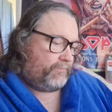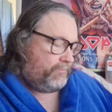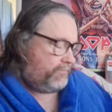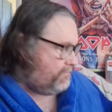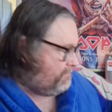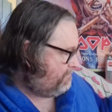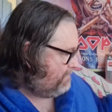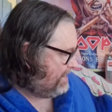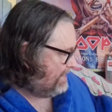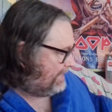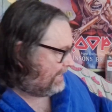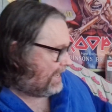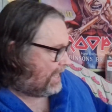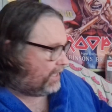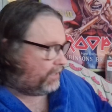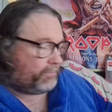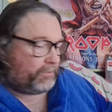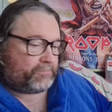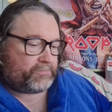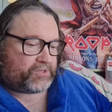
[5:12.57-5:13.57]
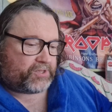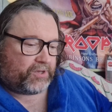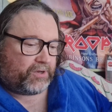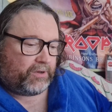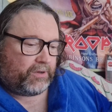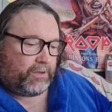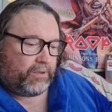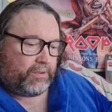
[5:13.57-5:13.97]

Mainly albums though.